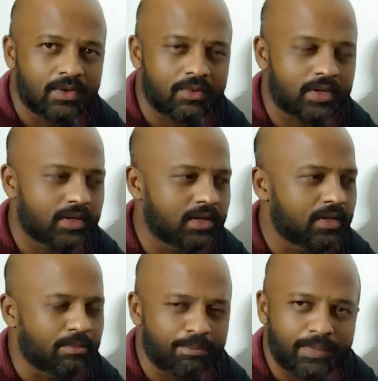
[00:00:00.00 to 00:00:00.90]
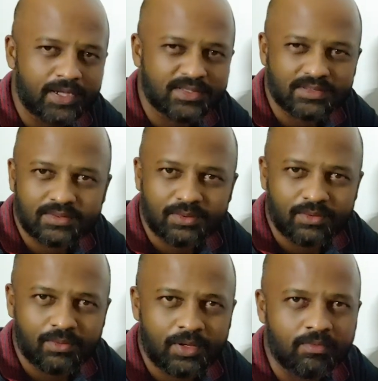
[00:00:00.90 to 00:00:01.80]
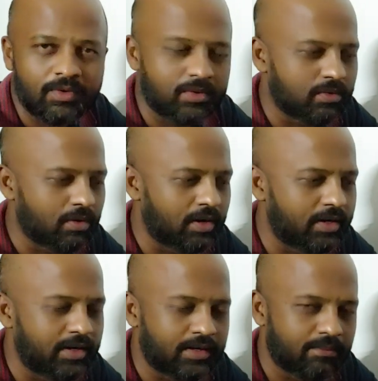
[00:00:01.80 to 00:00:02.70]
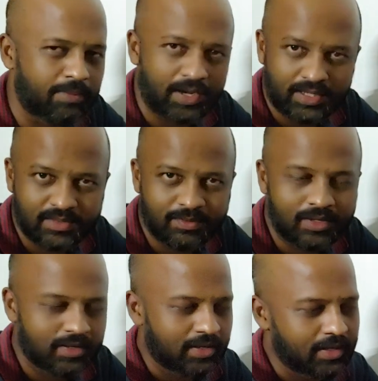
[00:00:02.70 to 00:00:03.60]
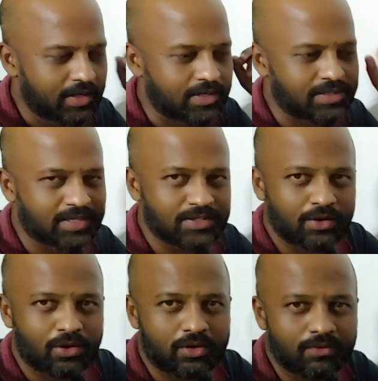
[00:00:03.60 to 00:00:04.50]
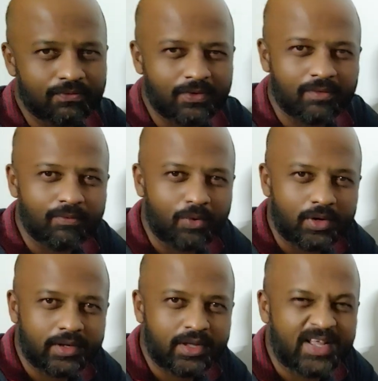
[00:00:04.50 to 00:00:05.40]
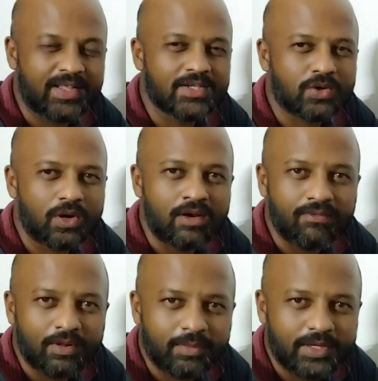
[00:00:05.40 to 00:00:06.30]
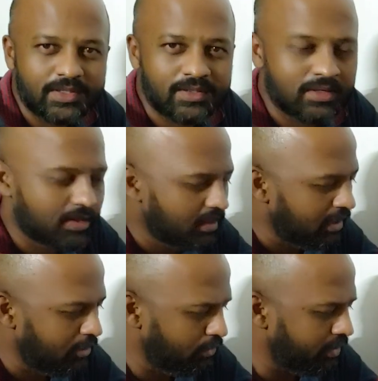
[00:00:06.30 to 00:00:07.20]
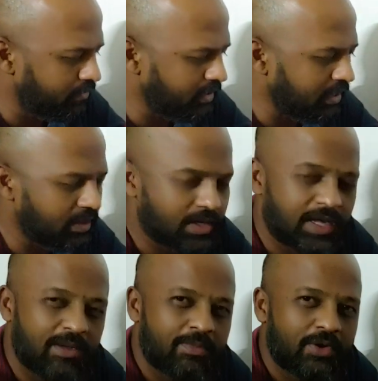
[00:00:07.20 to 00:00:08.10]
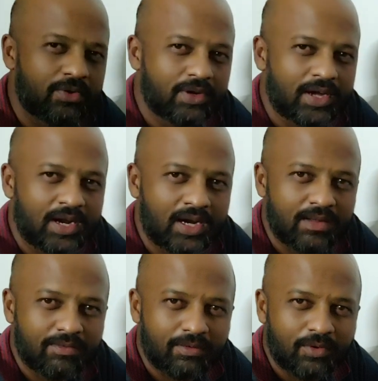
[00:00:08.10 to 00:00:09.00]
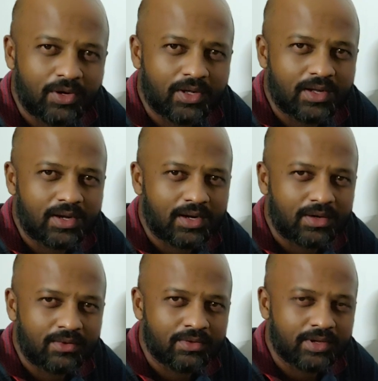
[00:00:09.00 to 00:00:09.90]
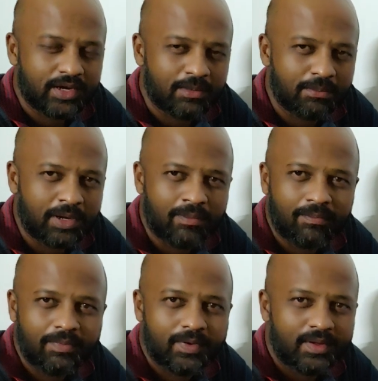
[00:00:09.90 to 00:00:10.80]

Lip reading: Okay, pus or whatever you call it, plasma. It sends a lot of water, and that's called inflammation. And you would have seen that happen on your hand. If you've got a cut, you get a bump,